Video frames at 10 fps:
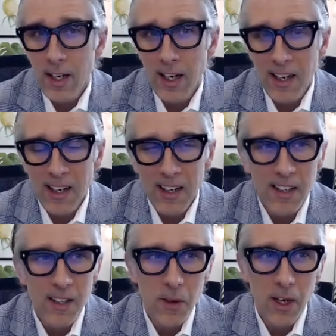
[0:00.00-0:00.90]

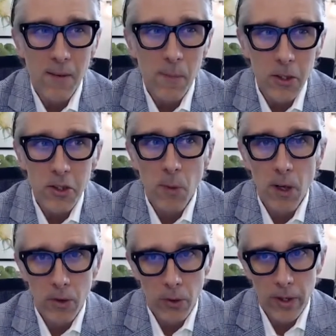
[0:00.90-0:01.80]
a much
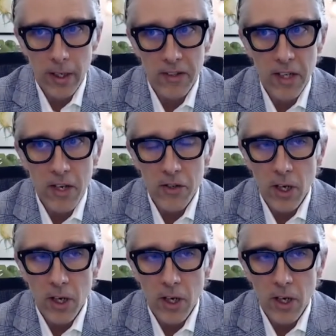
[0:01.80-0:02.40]
smaller organization,